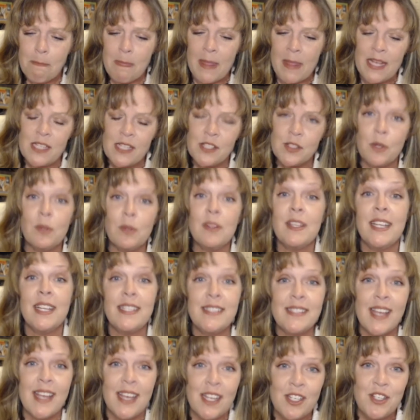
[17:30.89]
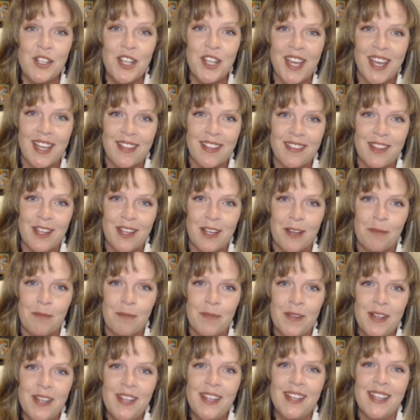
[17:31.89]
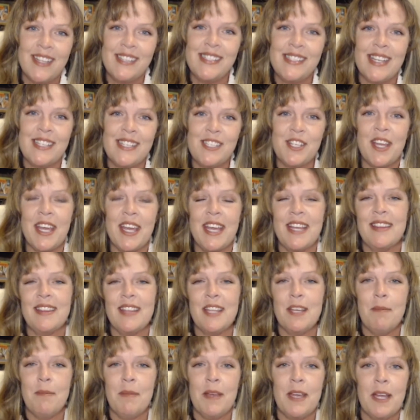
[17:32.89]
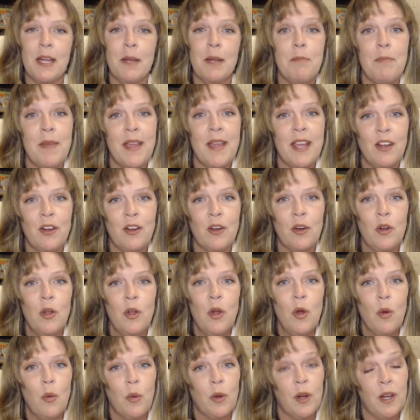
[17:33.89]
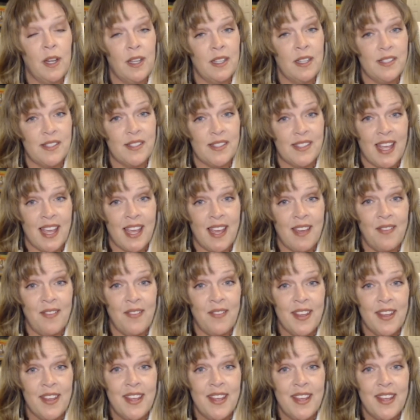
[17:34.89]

And so let's educate them. Let's educate them in a manner where it's safe,